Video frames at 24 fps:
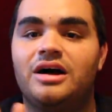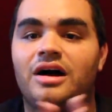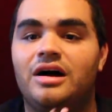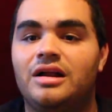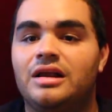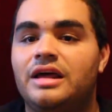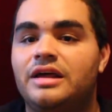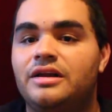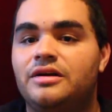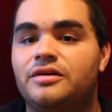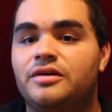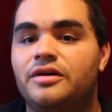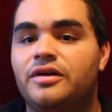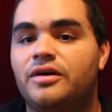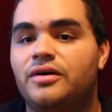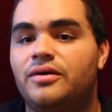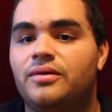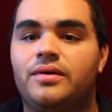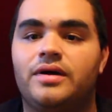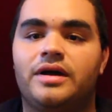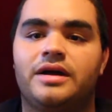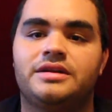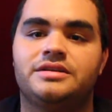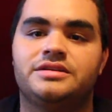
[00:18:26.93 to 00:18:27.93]
I'll let her
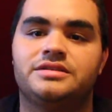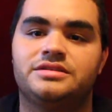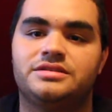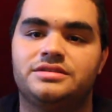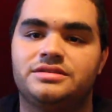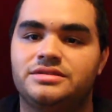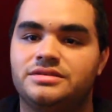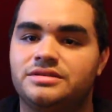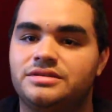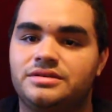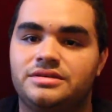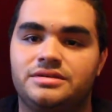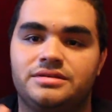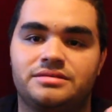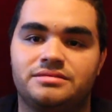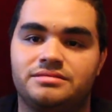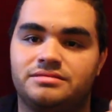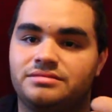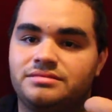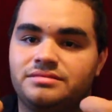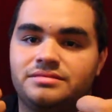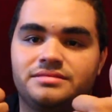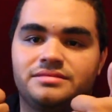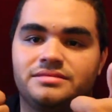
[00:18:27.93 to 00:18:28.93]
know, and
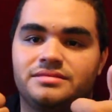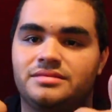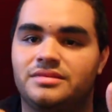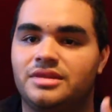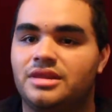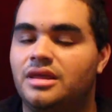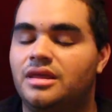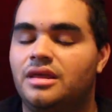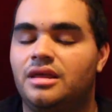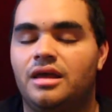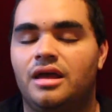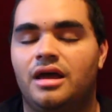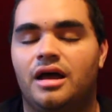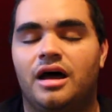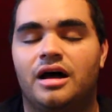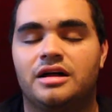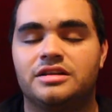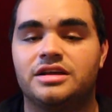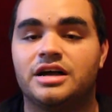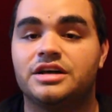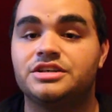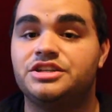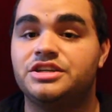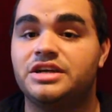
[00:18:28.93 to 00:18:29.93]
I'll
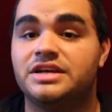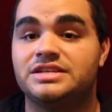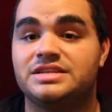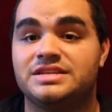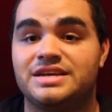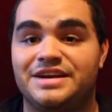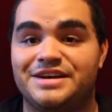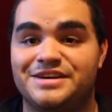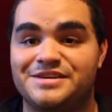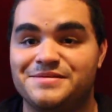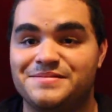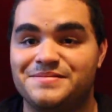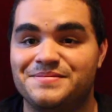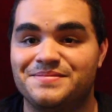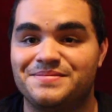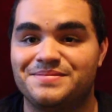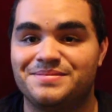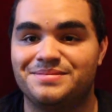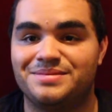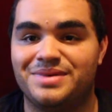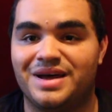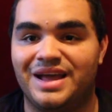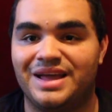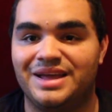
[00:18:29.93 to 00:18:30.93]
talk to you guys later.
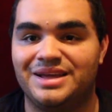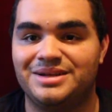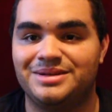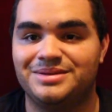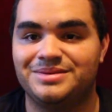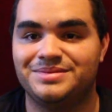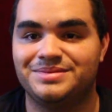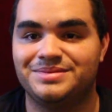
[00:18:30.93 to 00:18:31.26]
Bye.